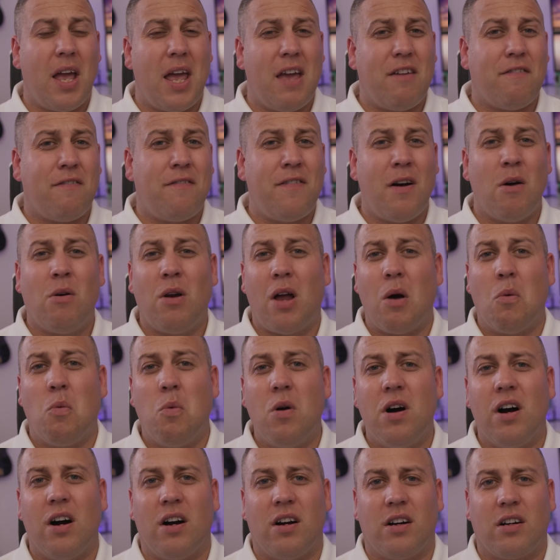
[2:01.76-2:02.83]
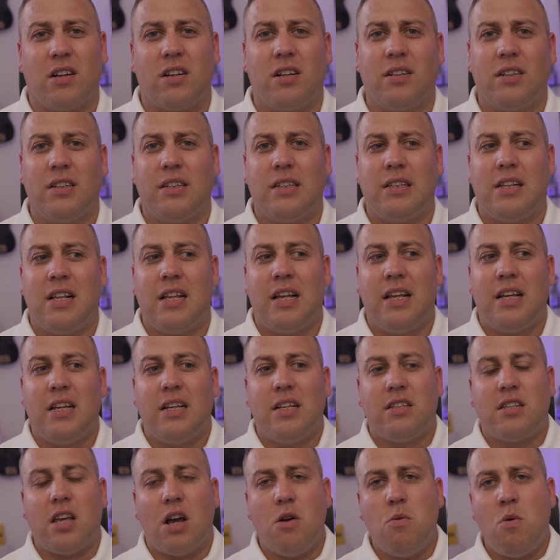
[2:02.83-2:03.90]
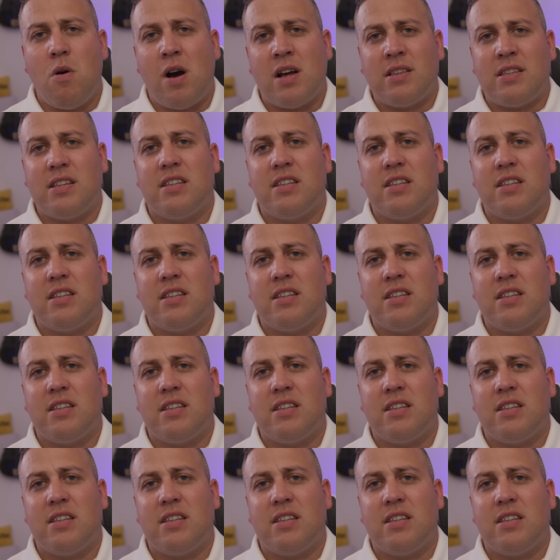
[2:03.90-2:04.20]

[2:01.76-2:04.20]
it felt like work. So what I